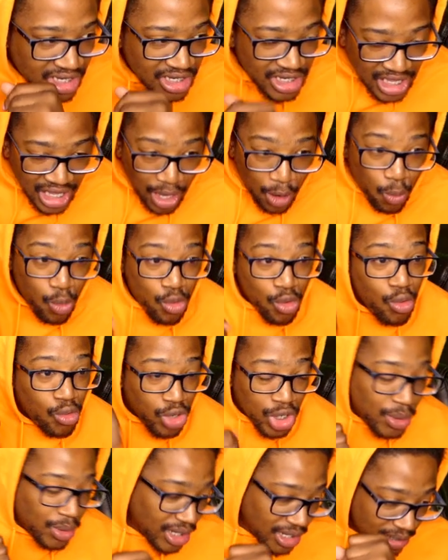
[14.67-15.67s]
And we gonna
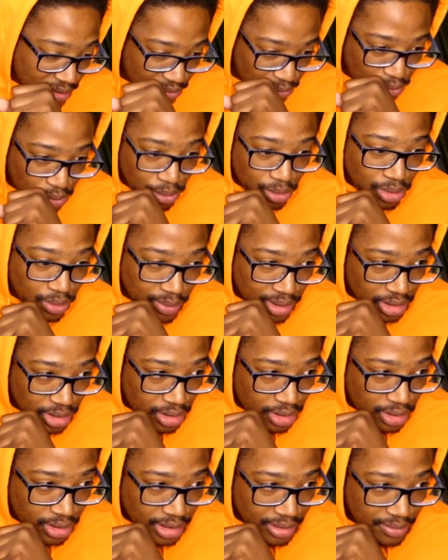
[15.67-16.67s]
go in, we gonna go in hard.